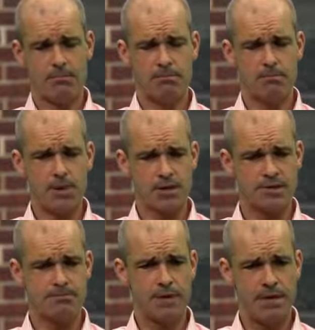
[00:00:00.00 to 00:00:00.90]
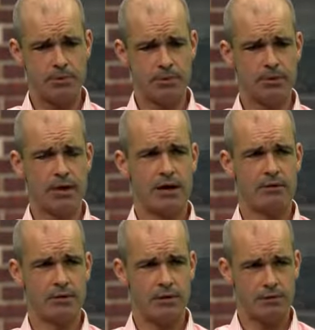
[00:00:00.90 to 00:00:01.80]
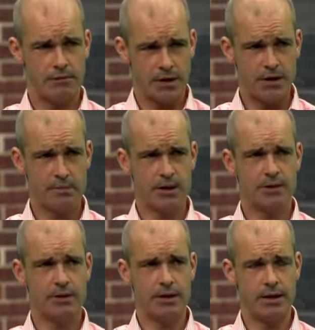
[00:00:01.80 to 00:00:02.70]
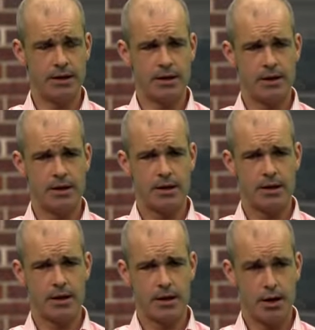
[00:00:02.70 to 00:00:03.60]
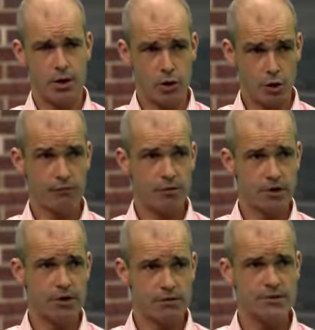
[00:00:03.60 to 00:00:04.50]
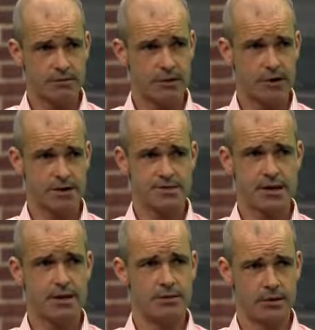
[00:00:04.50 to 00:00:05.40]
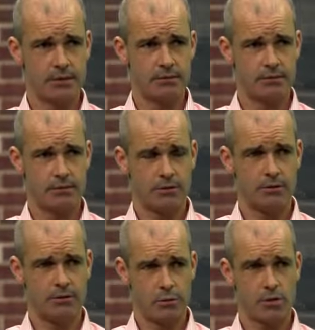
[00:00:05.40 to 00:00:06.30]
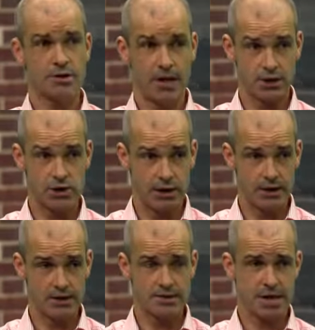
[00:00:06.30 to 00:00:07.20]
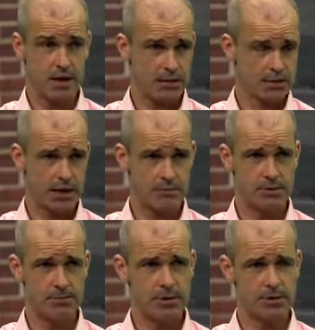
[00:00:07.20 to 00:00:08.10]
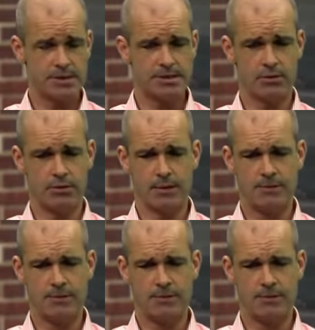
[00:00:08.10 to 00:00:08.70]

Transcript: most people have a fundamentally not very useful understanding of what it actually is, how it came to be, and so